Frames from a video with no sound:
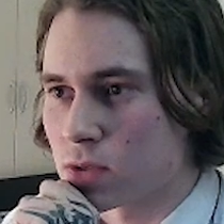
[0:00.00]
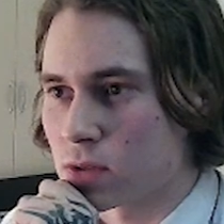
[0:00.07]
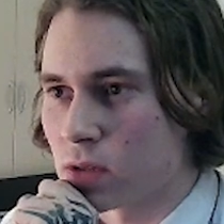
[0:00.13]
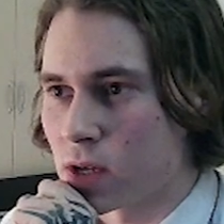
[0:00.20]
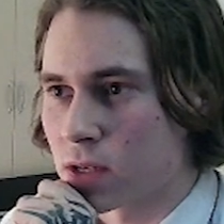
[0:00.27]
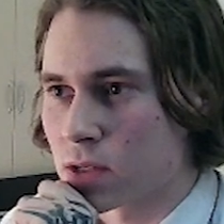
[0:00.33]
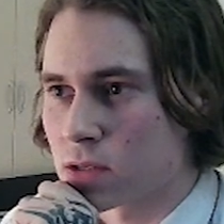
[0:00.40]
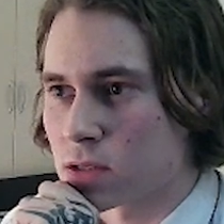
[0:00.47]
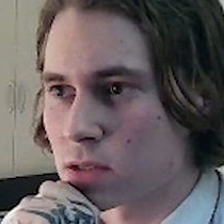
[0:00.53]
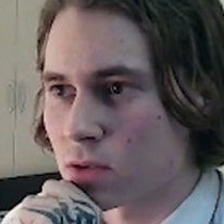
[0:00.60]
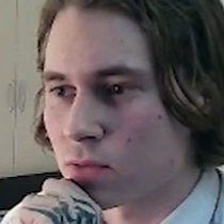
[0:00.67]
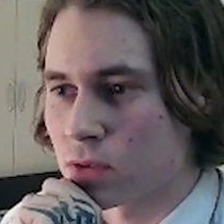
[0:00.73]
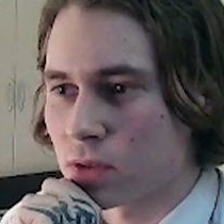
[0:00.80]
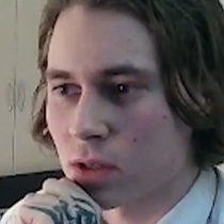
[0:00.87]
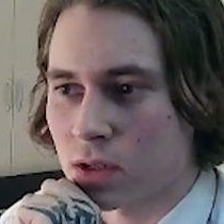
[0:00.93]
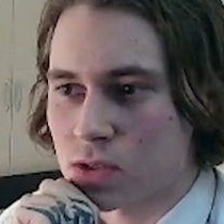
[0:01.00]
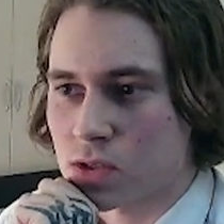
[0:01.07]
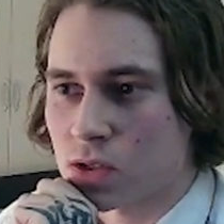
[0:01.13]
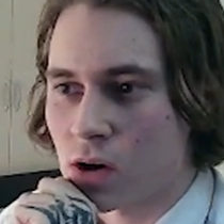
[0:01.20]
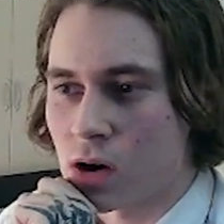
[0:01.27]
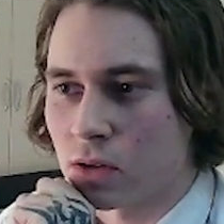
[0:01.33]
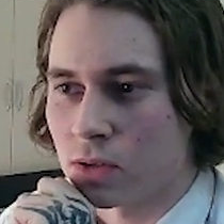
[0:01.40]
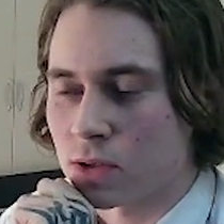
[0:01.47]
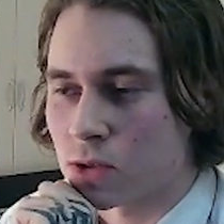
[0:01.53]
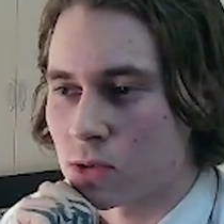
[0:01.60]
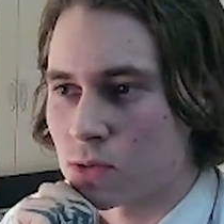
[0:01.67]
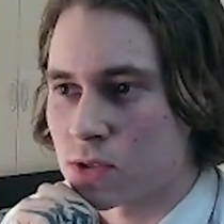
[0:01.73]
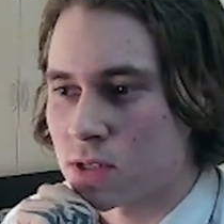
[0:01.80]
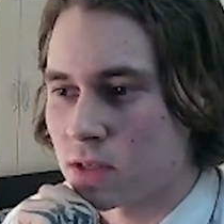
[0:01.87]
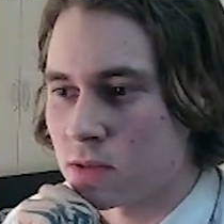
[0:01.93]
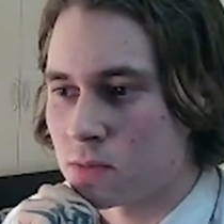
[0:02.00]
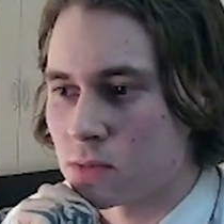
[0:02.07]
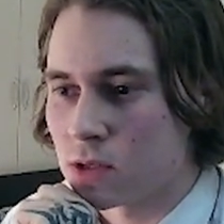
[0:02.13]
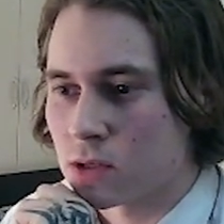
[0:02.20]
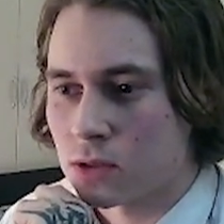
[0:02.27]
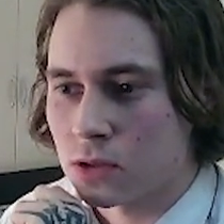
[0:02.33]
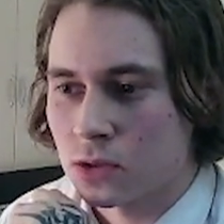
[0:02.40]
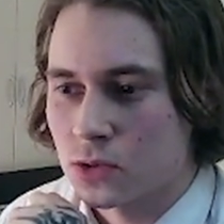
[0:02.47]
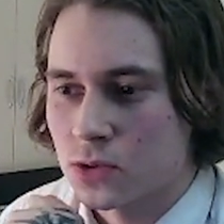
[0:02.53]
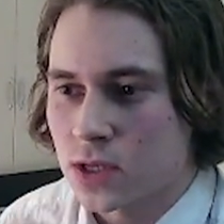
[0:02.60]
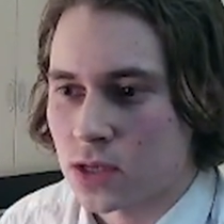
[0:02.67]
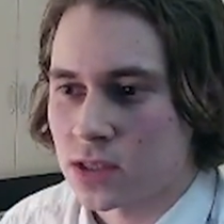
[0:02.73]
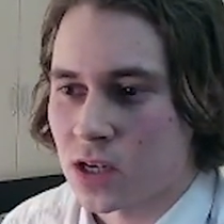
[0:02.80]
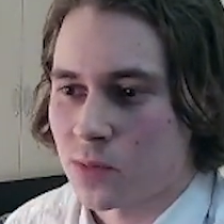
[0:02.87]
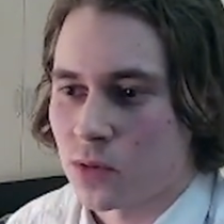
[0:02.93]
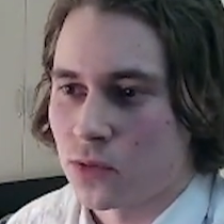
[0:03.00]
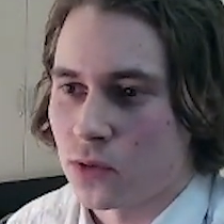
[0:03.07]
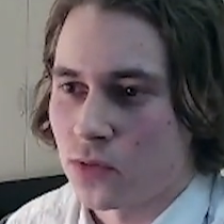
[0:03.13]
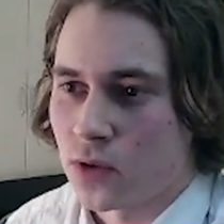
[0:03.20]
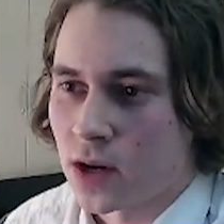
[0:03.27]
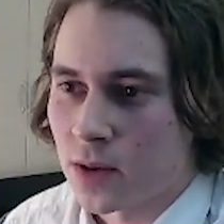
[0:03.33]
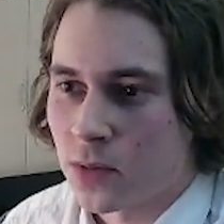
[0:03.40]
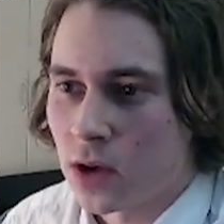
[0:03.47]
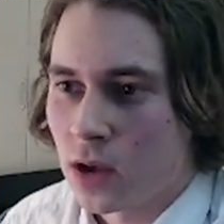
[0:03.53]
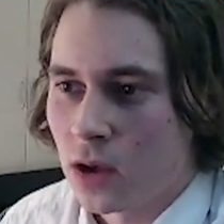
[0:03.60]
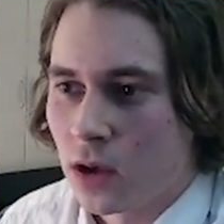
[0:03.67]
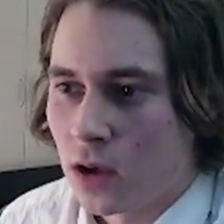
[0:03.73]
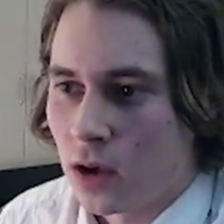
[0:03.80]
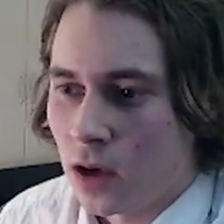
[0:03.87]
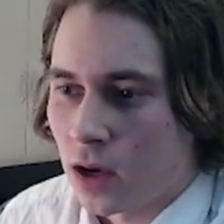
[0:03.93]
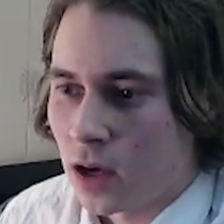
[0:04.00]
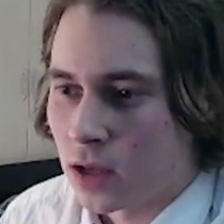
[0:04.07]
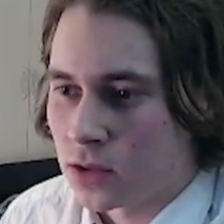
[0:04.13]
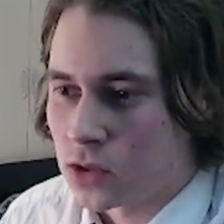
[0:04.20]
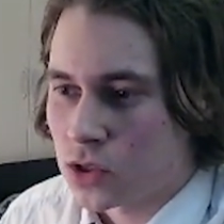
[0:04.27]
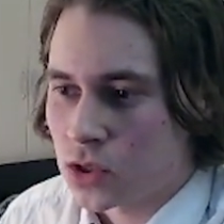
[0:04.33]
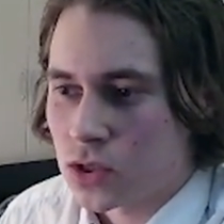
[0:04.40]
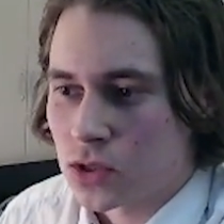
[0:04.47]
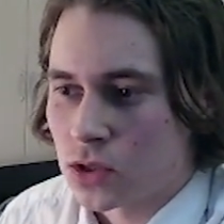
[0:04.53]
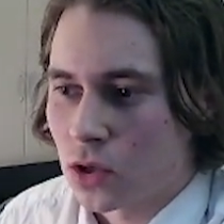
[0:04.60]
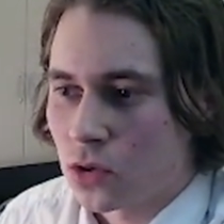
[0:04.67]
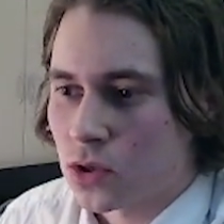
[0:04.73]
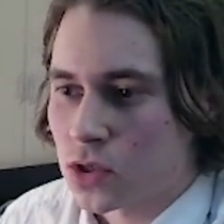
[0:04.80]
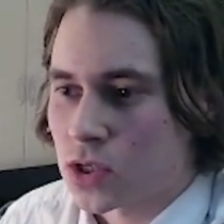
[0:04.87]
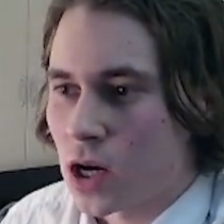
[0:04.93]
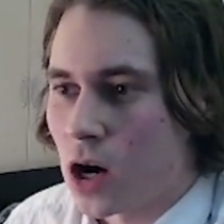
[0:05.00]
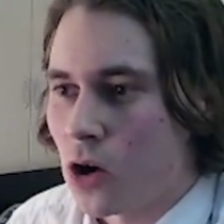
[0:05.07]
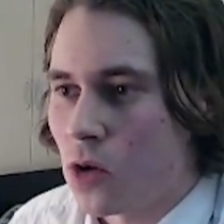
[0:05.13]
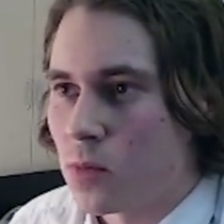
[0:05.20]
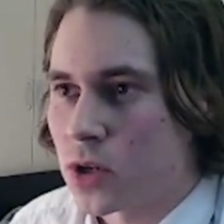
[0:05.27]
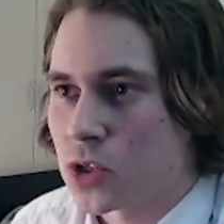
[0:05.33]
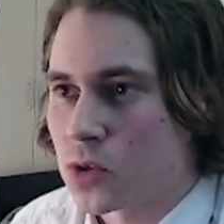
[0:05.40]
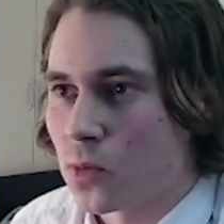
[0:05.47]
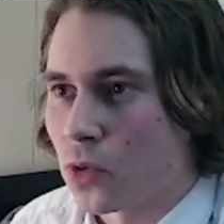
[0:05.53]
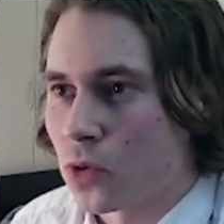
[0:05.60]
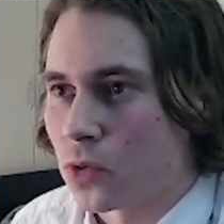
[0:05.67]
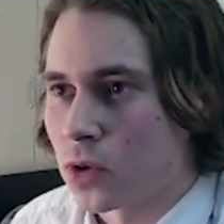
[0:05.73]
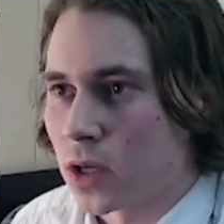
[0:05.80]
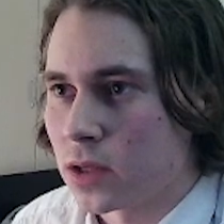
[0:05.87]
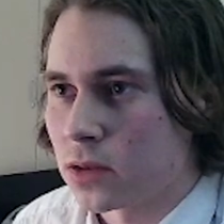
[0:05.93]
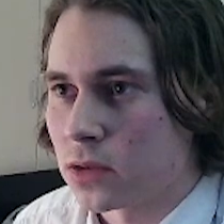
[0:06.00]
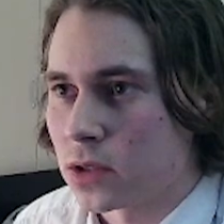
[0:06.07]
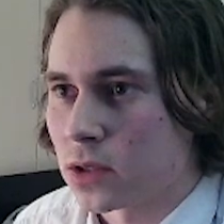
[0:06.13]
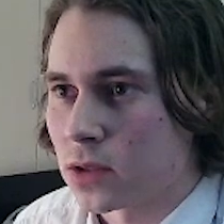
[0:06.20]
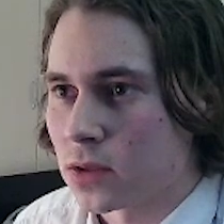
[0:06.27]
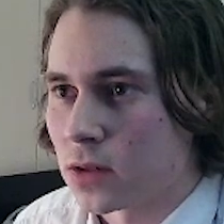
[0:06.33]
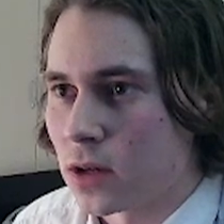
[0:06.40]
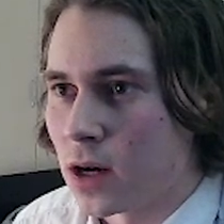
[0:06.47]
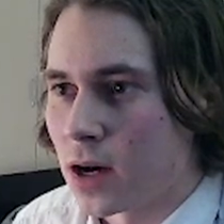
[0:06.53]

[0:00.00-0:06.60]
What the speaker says: likes, definitely like a Scarlet Crusade type of a vibe. And just notice how much more rendering I